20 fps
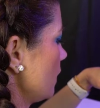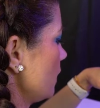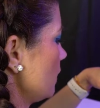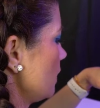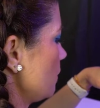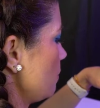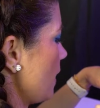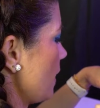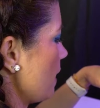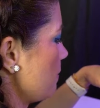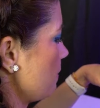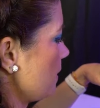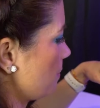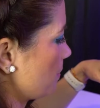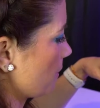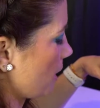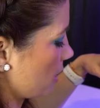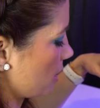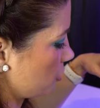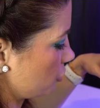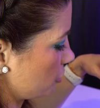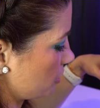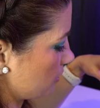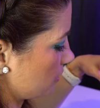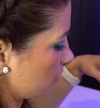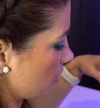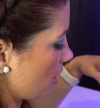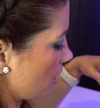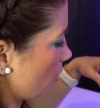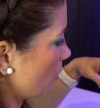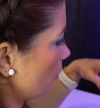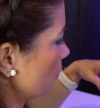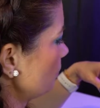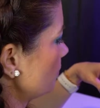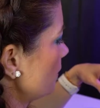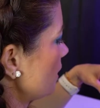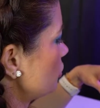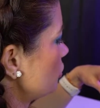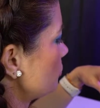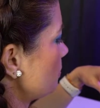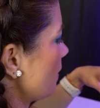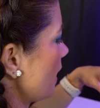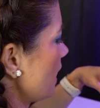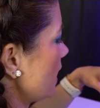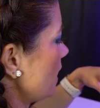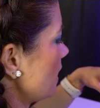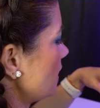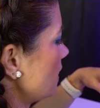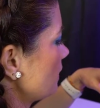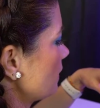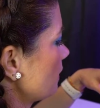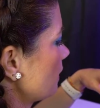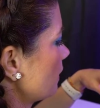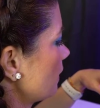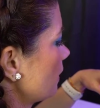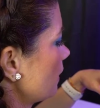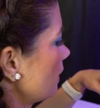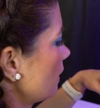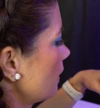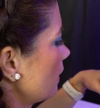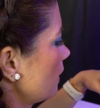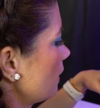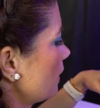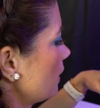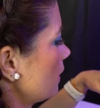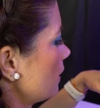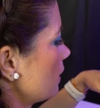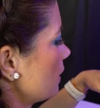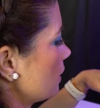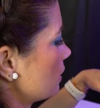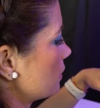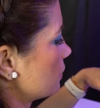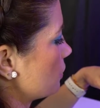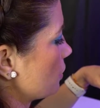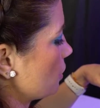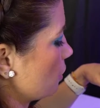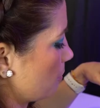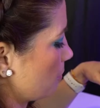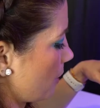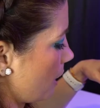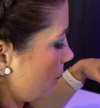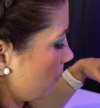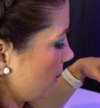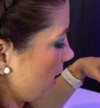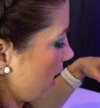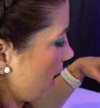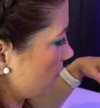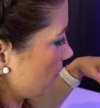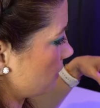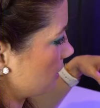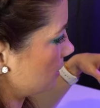The baby brush does not hold much paint, so you'll probably have to